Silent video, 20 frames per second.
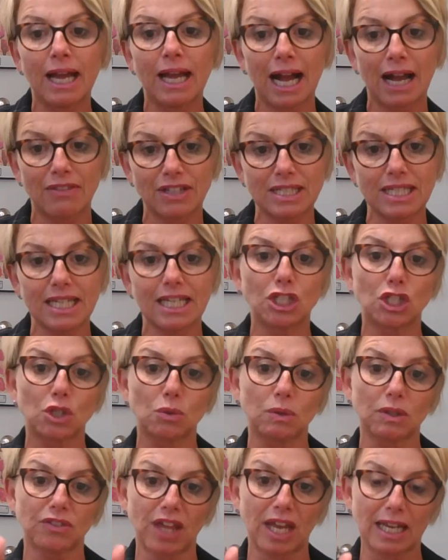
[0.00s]
and the teacher
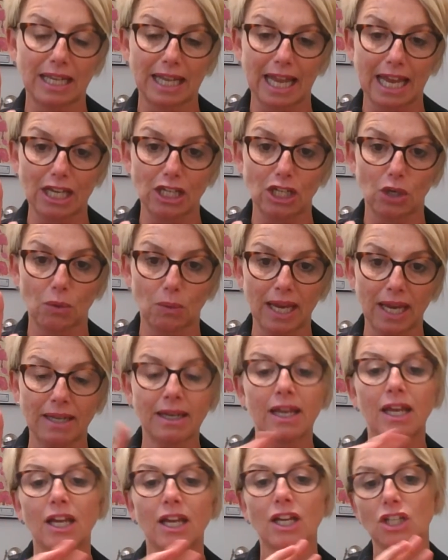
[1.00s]
will then let you in.
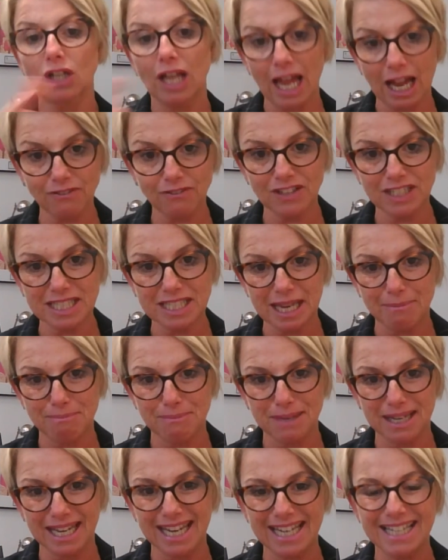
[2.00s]
You'll have your 10
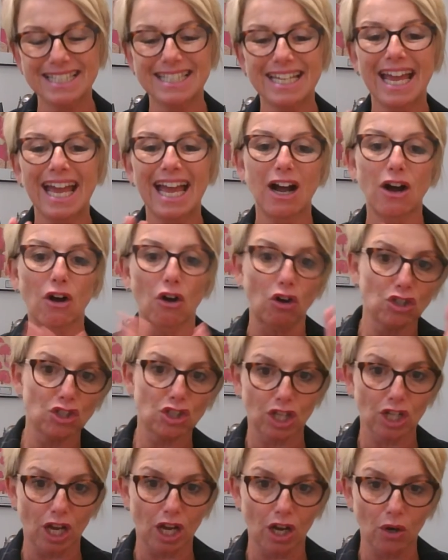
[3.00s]
minutes or
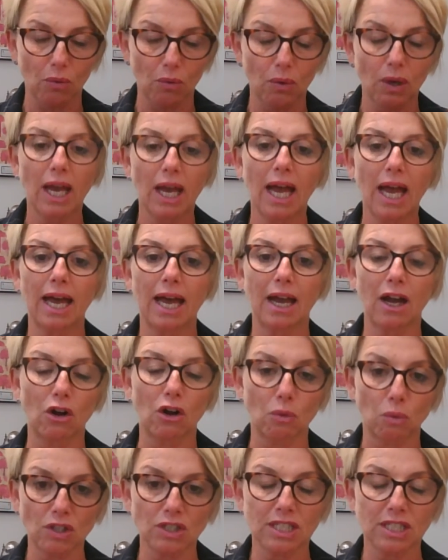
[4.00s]
so, or
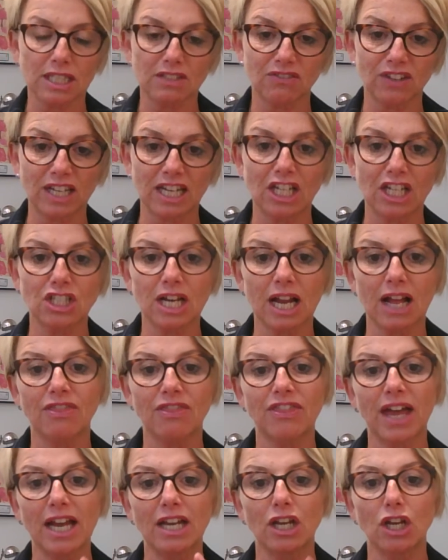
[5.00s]
once it's finished, and
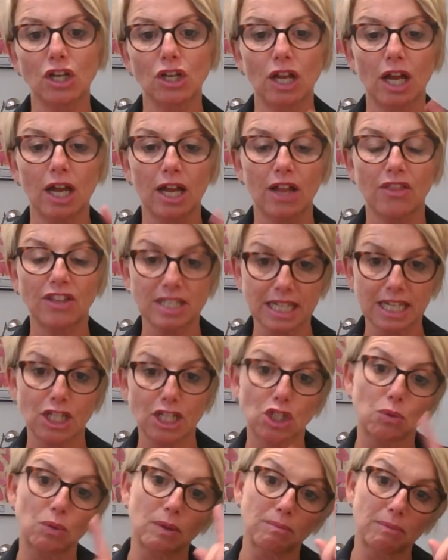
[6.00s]
then the
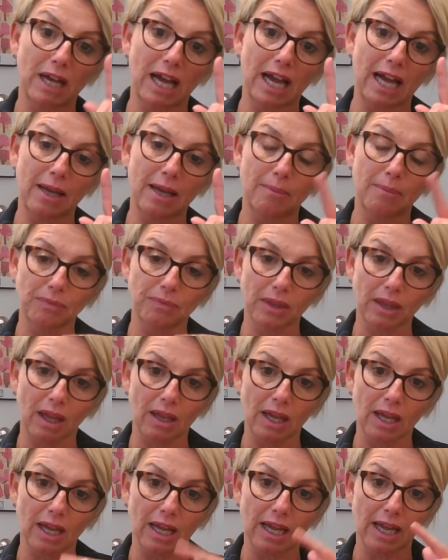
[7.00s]
teacher will
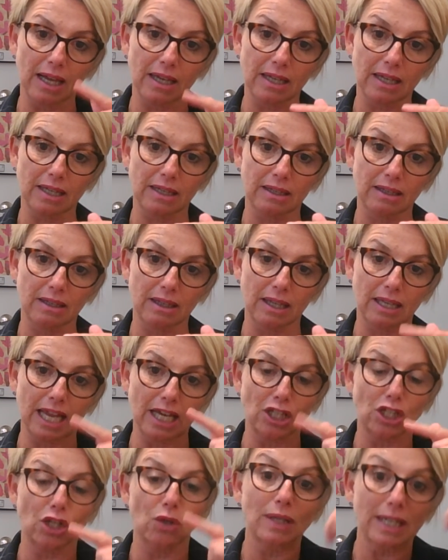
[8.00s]

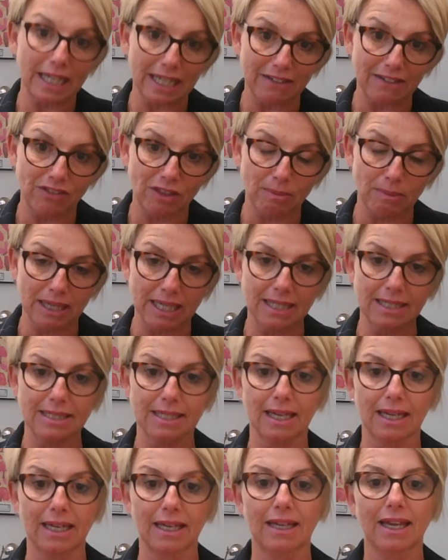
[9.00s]
let you leave the
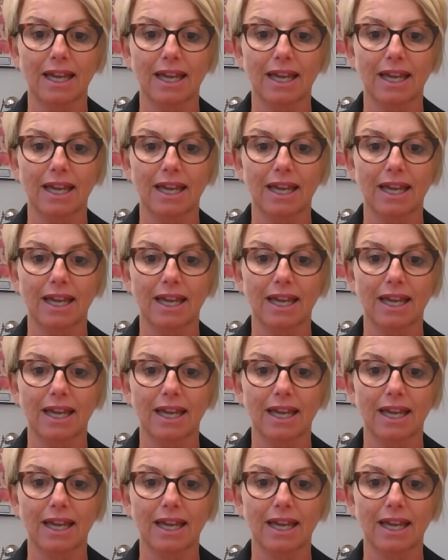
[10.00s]
meeting.